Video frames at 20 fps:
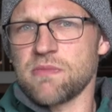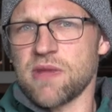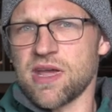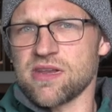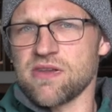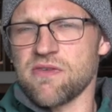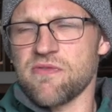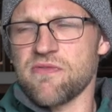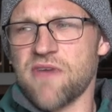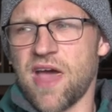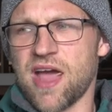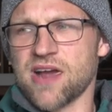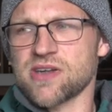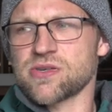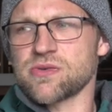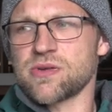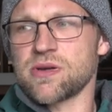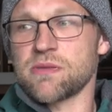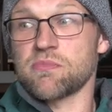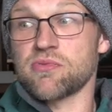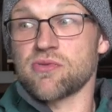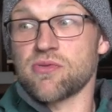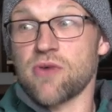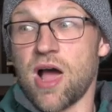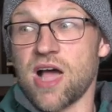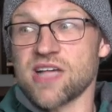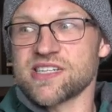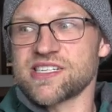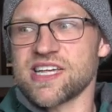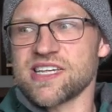manufacturing
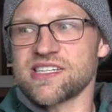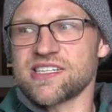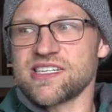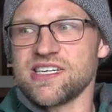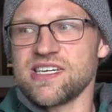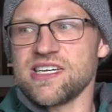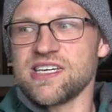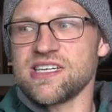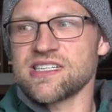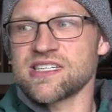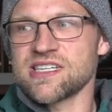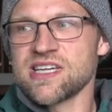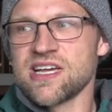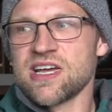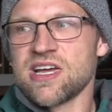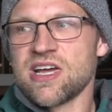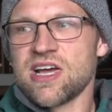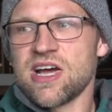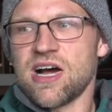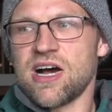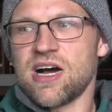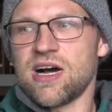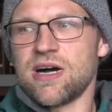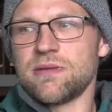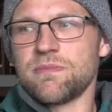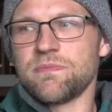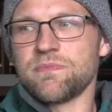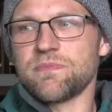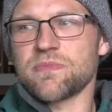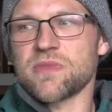processes,
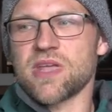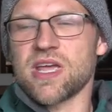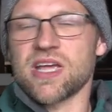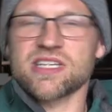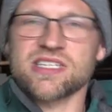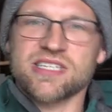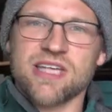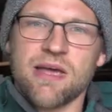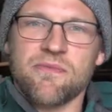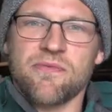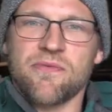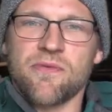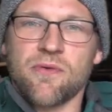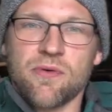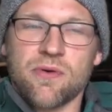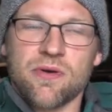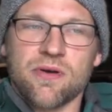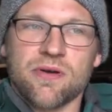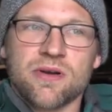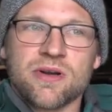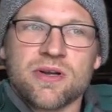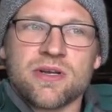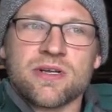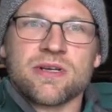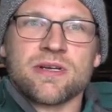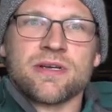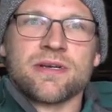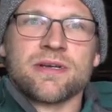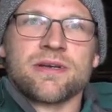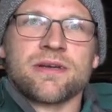um, except for
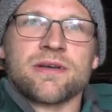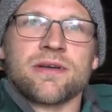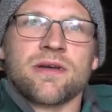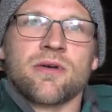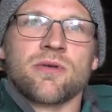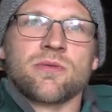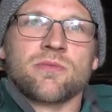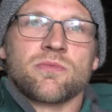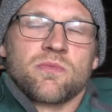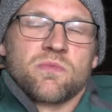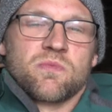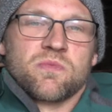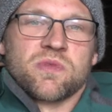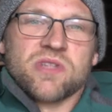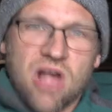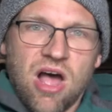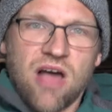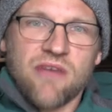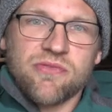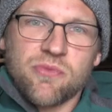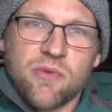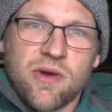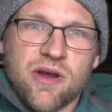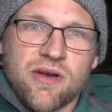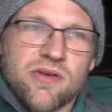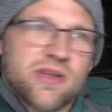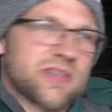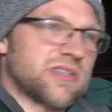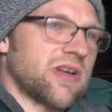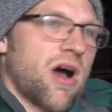
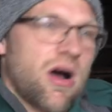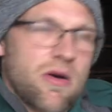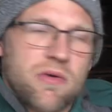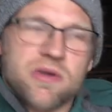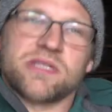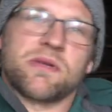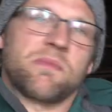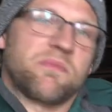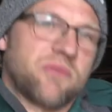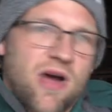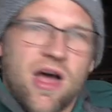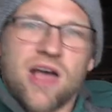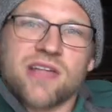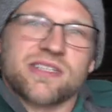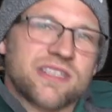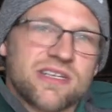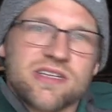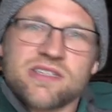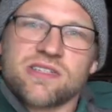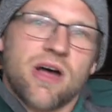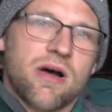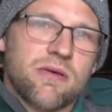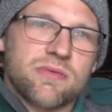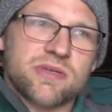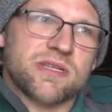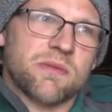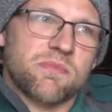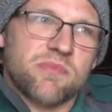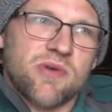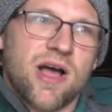software is always a process is
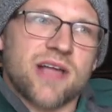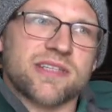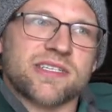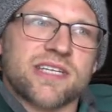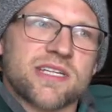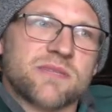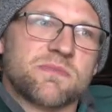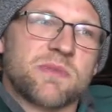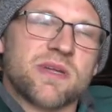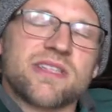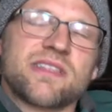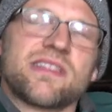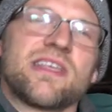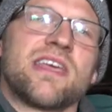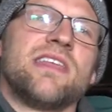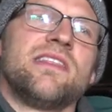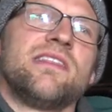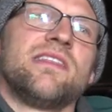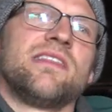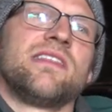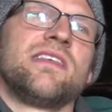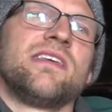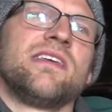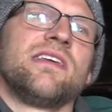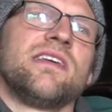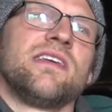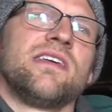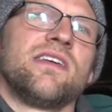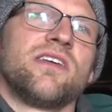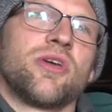always a process. But in
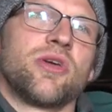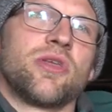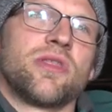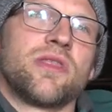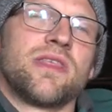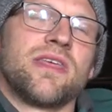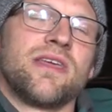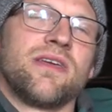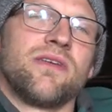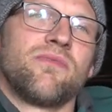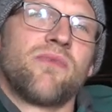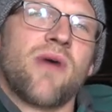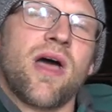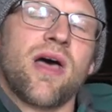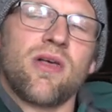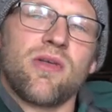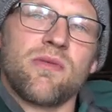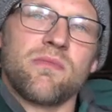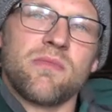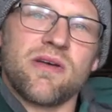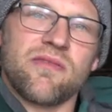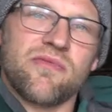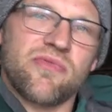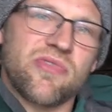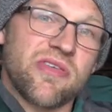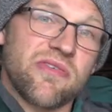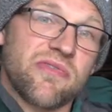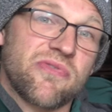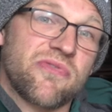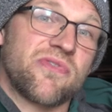the the realm
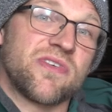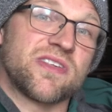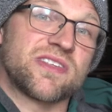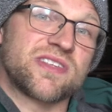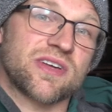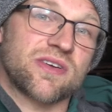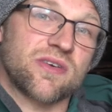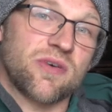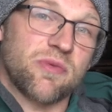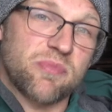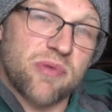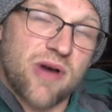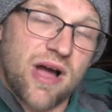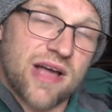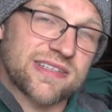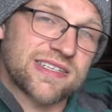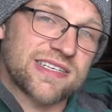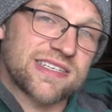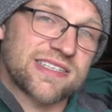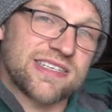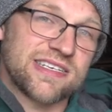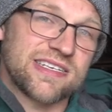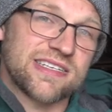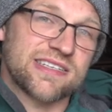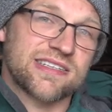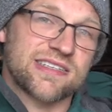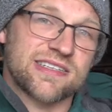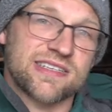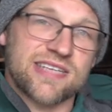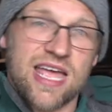of the physical
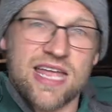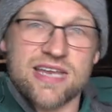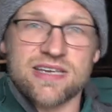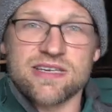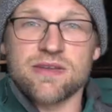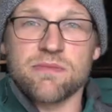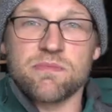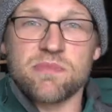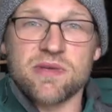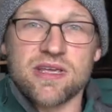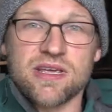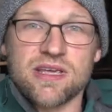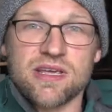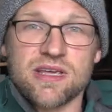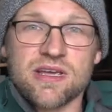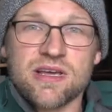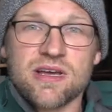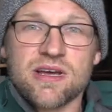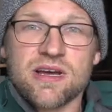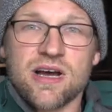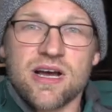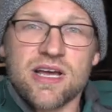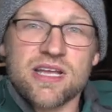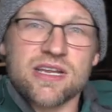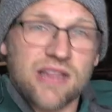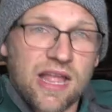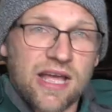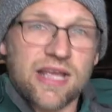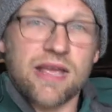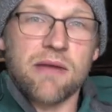processes tend to be
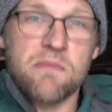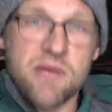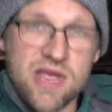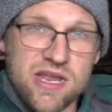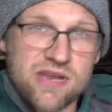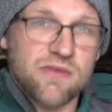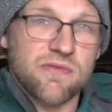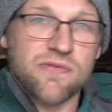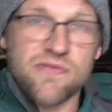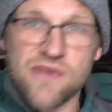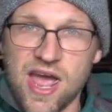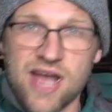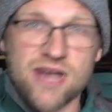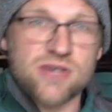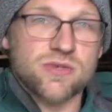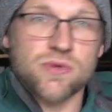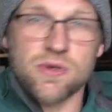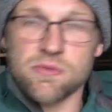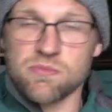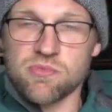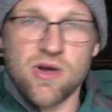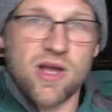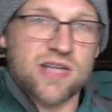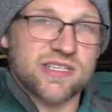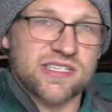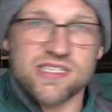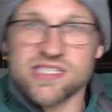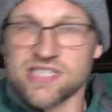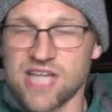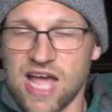in like a manufacturing
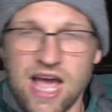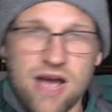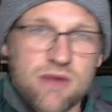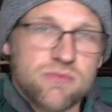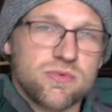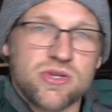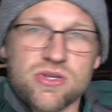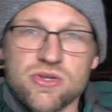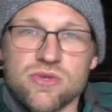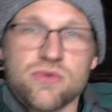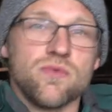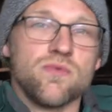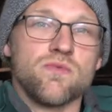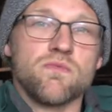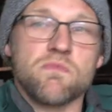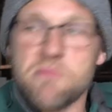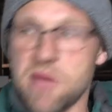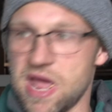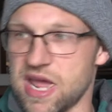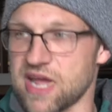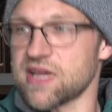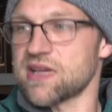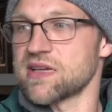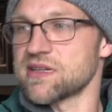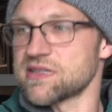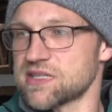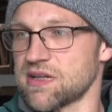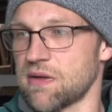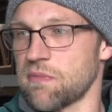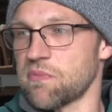process. How do you make
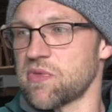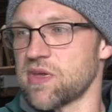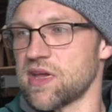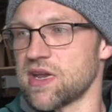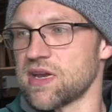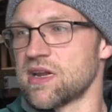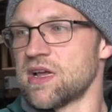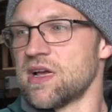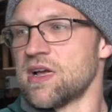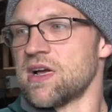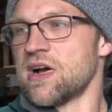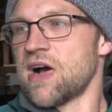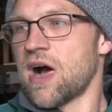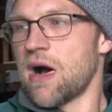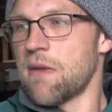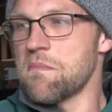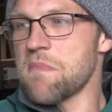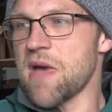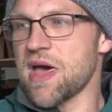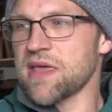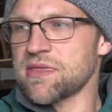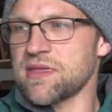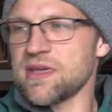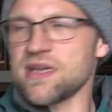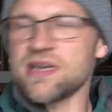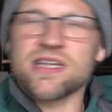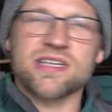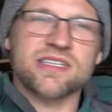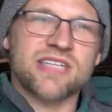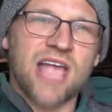something? A
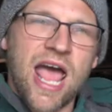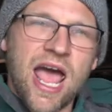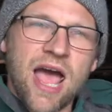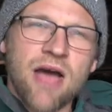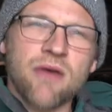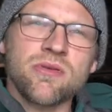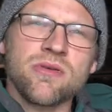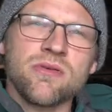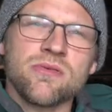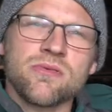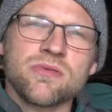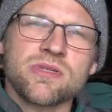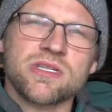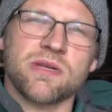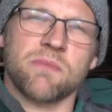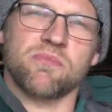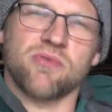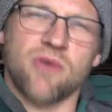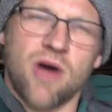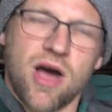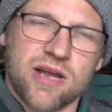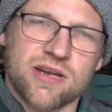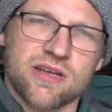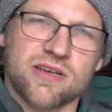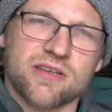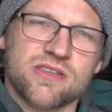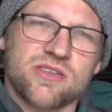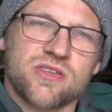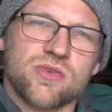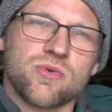method is how you use a
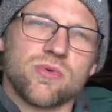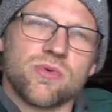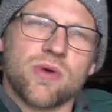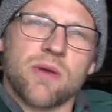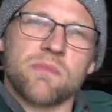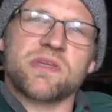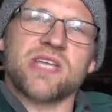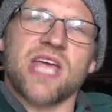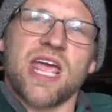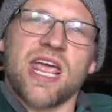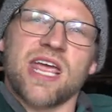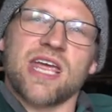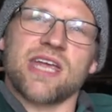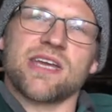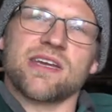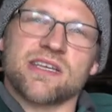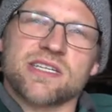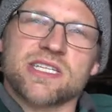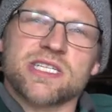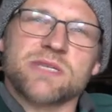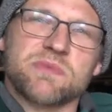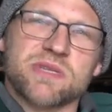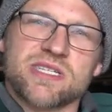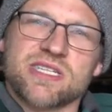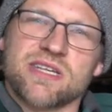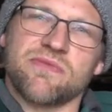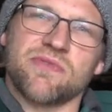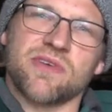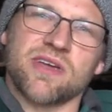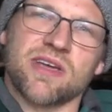product to obtain a
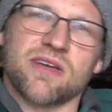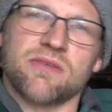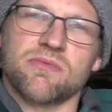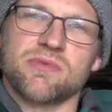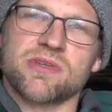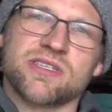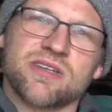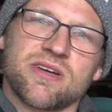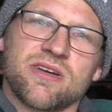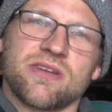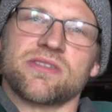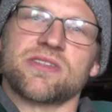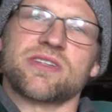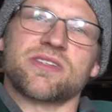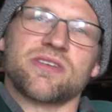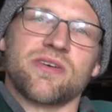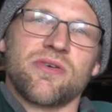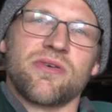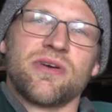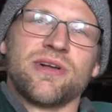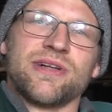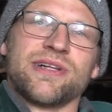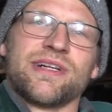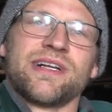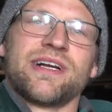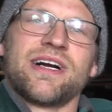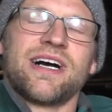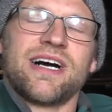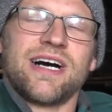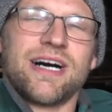specific result. So,
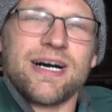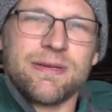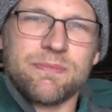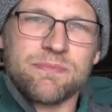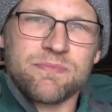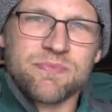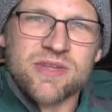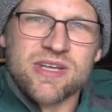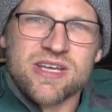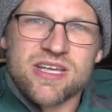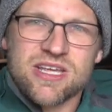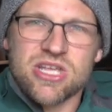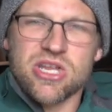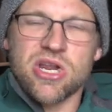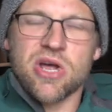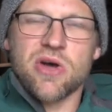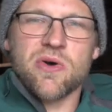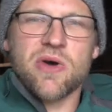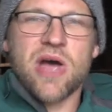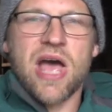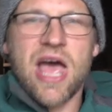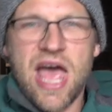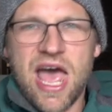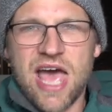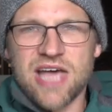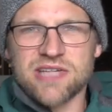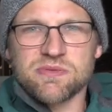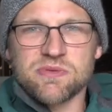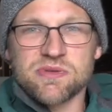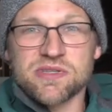um, you know,
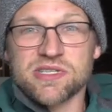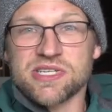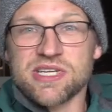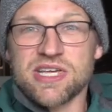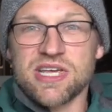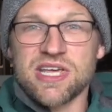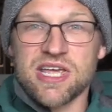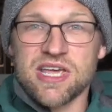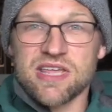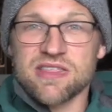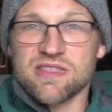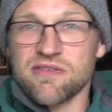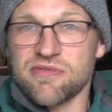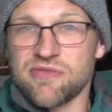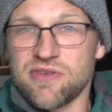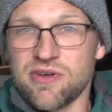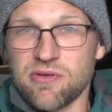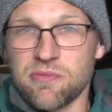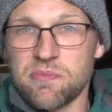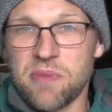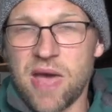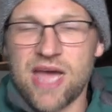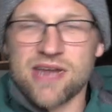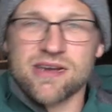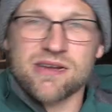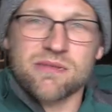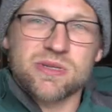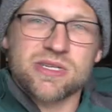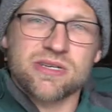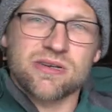as we'll see in the film
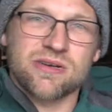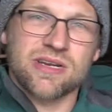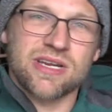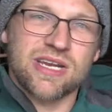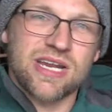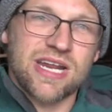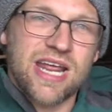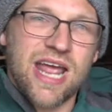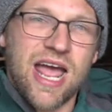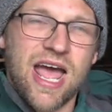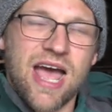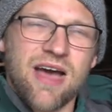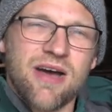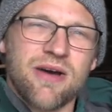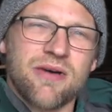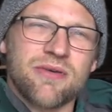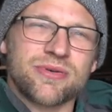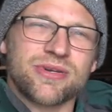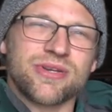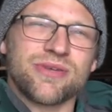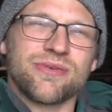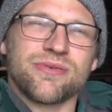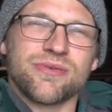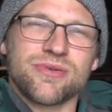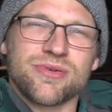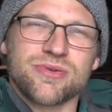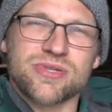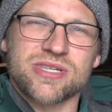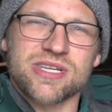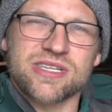Patent Absurdity, how do you
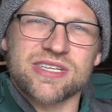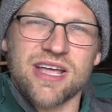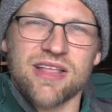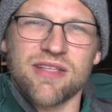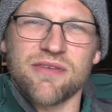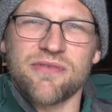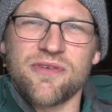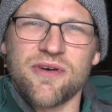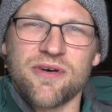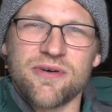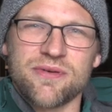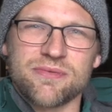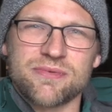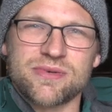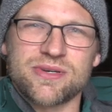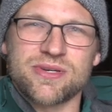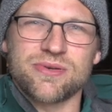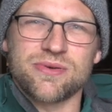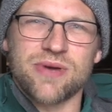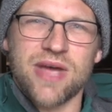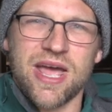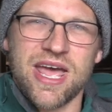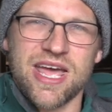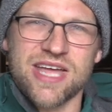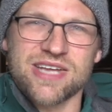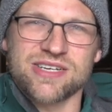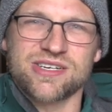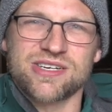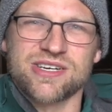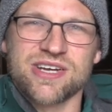use a telephone to
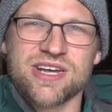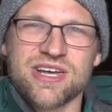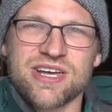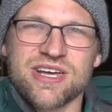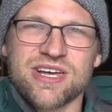hedge